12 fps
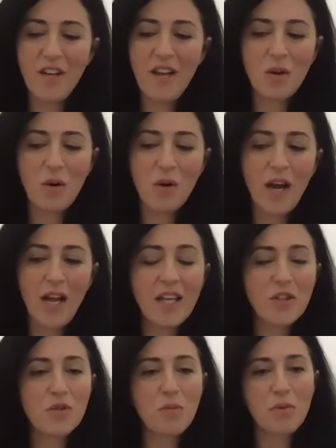So I
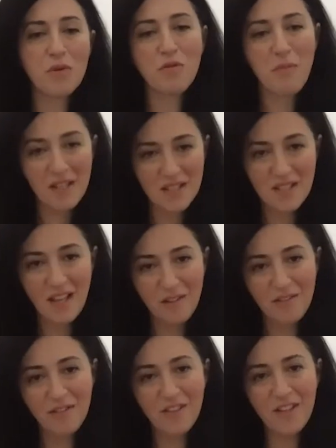had to prove
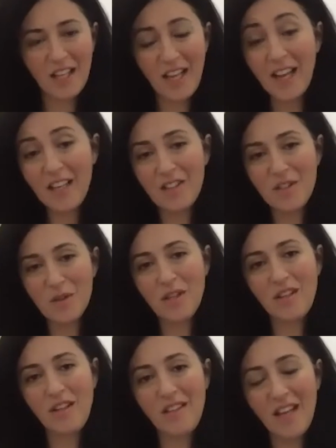myself that I can do
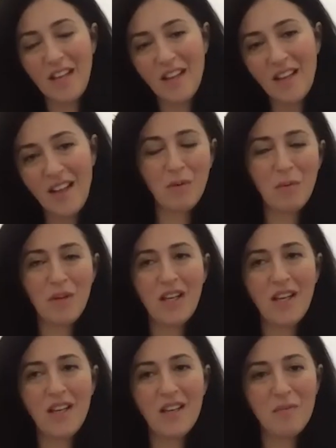it, and then
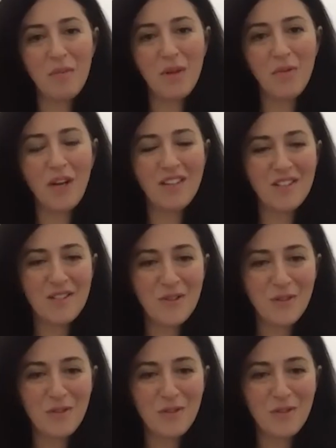probably be ready to